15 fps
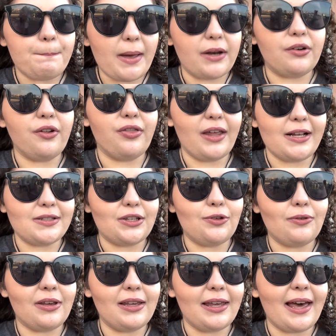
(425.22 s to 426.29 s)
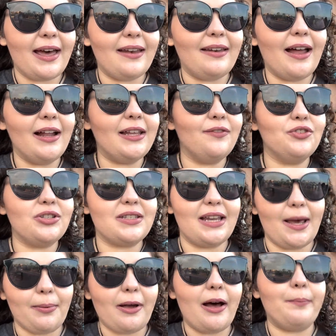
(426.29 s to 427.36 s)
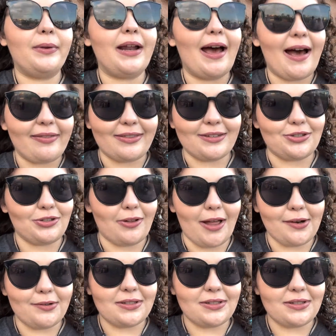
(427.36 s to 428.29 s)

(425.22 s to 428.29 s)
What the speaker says: better things that you can get, not even just in Epcot, but at this gelato